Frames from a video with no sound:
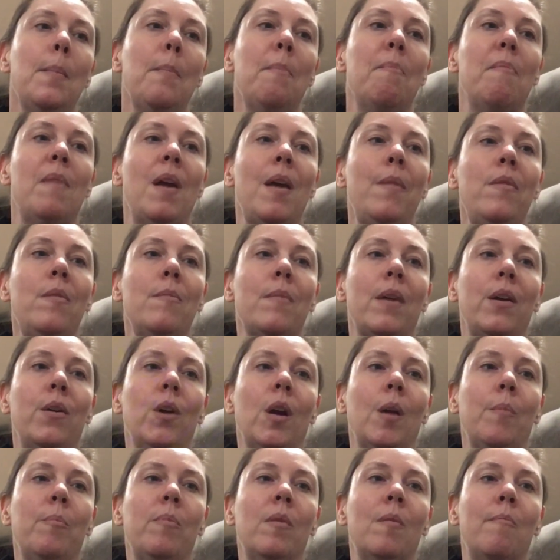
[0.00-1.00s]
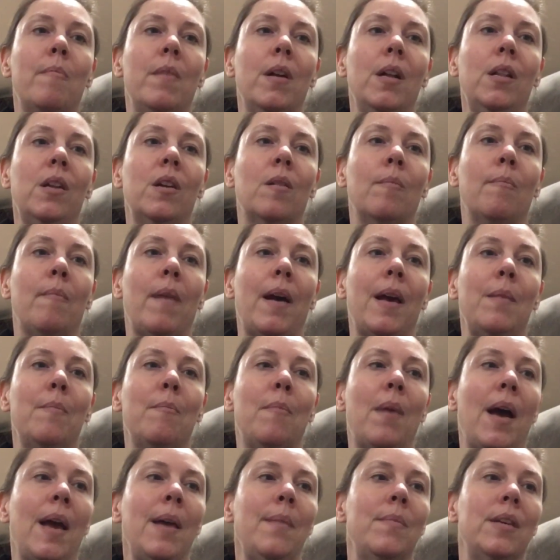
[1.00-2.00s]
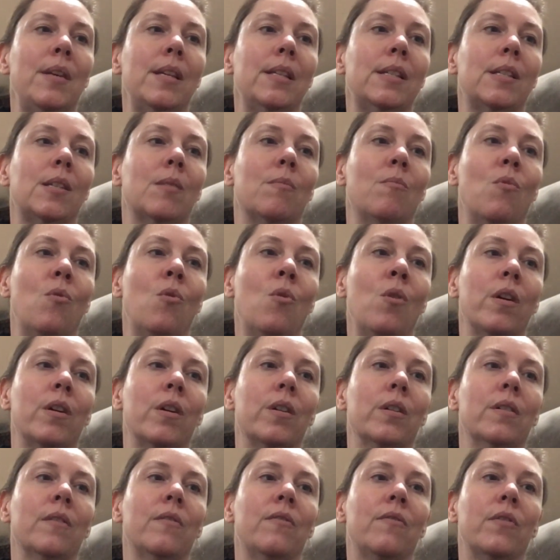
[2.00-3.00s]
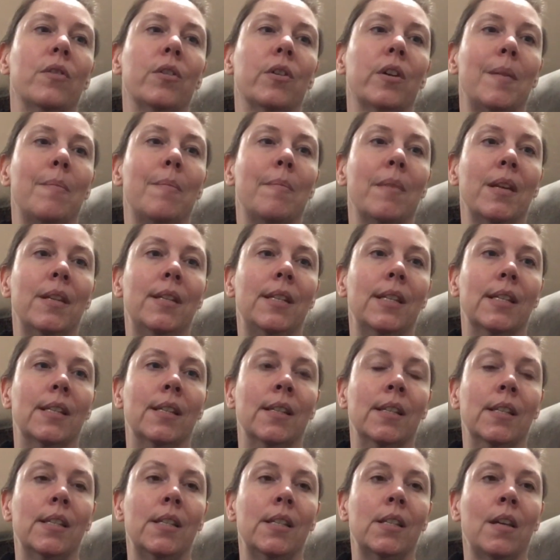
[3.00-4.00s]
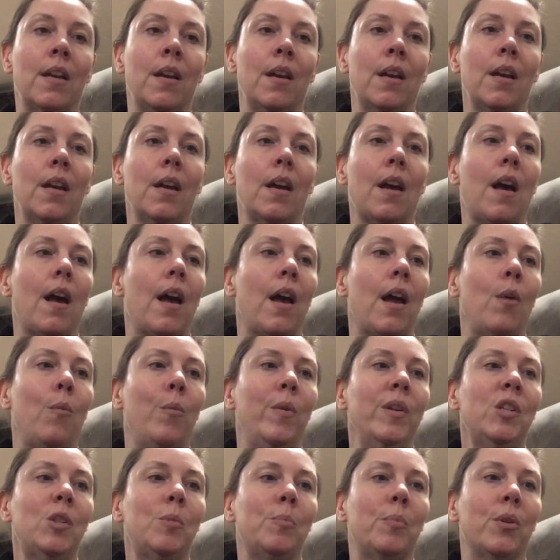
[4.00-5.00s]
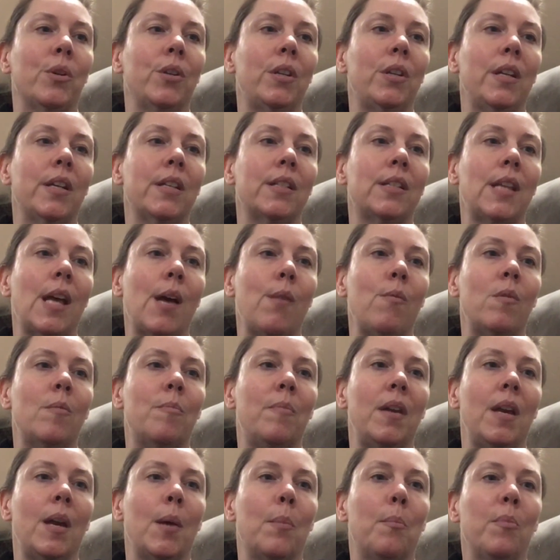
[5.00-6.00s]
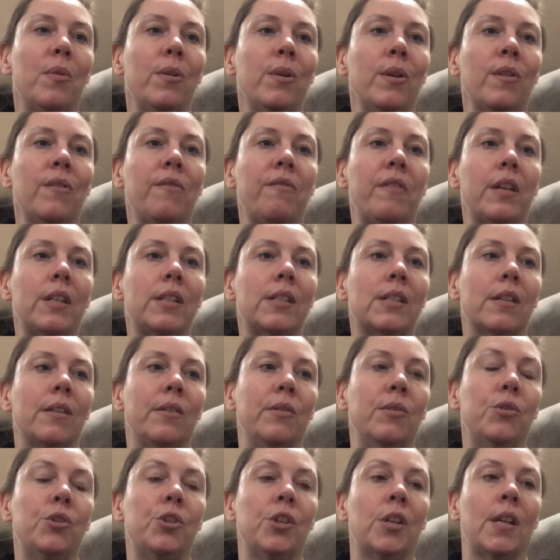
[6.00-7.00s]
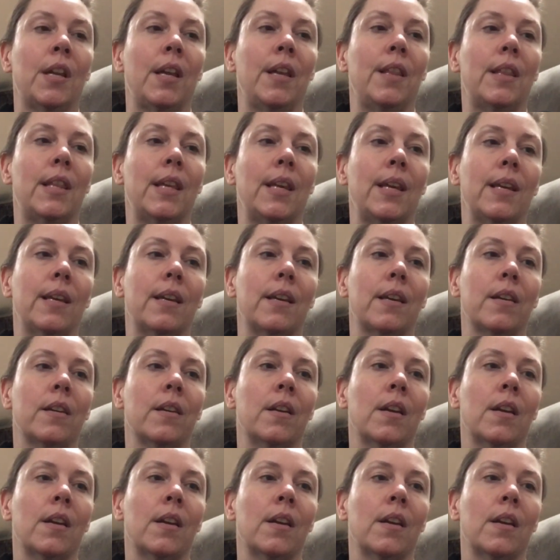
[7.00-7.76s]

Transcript: Maybe my Grandpa Miller might buy me some more furry mittens. I whispered, 'cause that would be a perfect solution, I think.